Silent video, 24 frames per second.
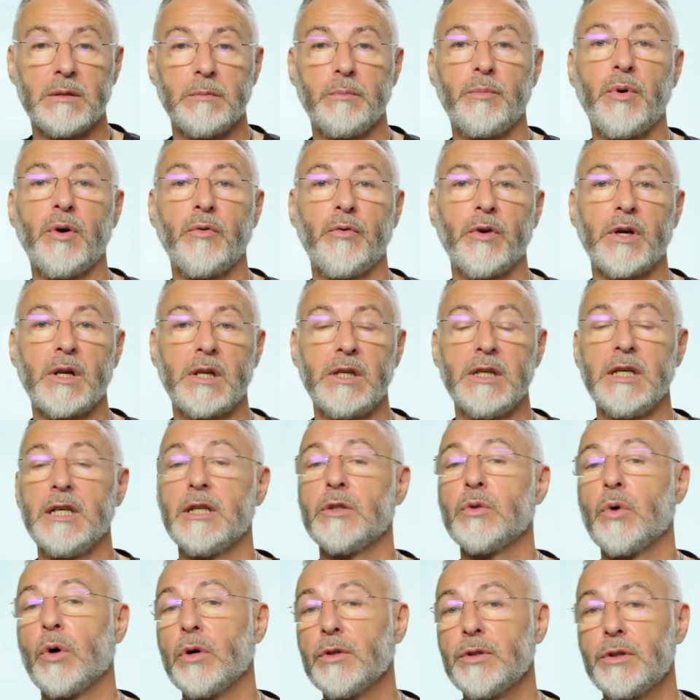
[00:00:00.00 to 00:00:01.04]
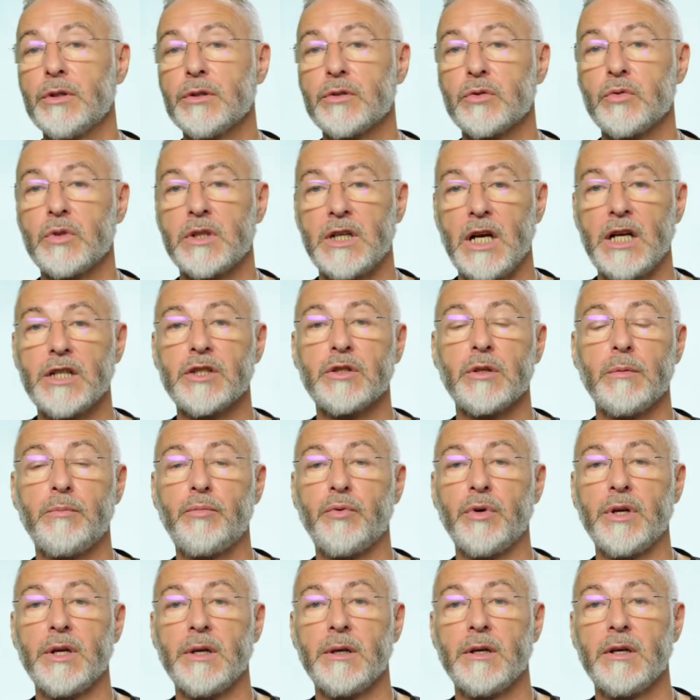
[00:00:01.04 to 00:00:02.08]
perfectly in order to catch the
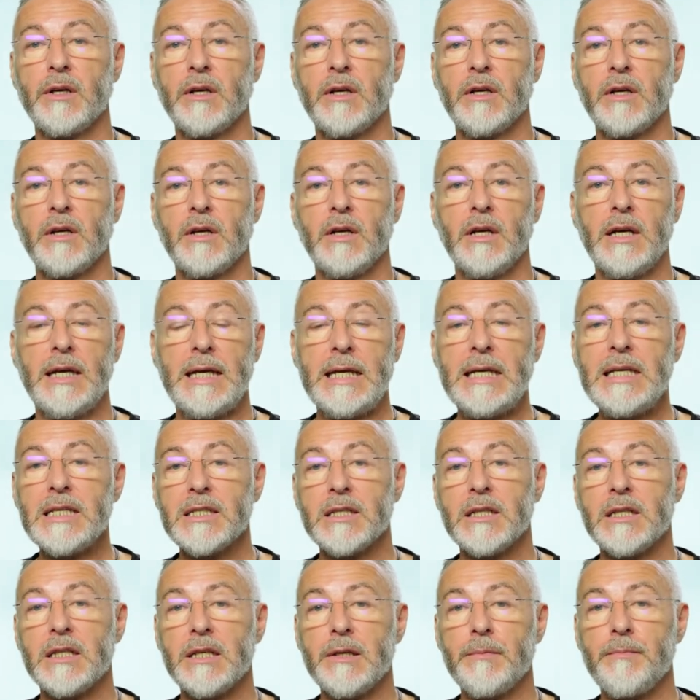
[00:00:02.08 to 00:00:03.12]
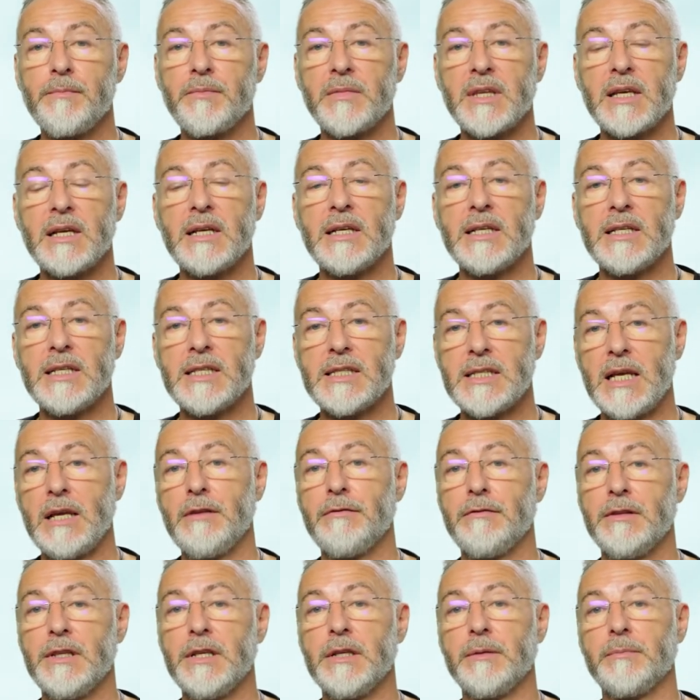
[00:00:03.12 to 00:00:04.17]
prey easily,
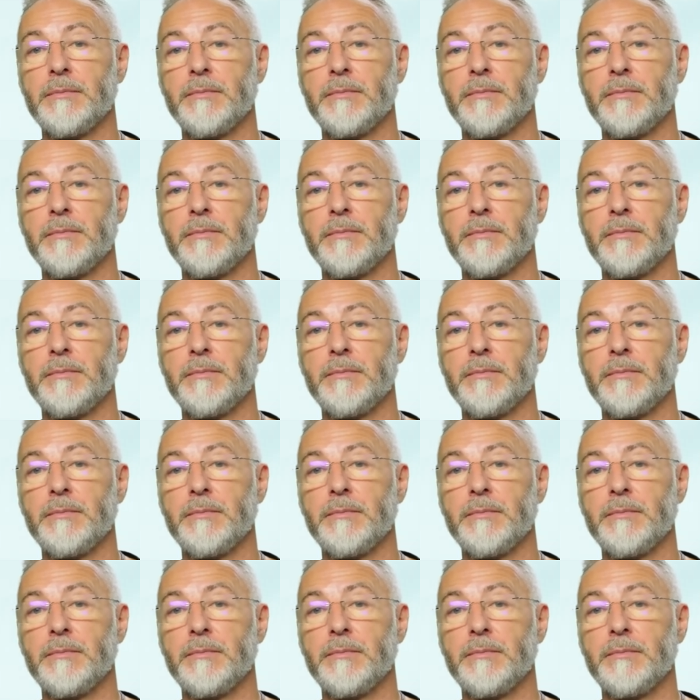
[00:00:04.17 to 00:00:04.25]
safely.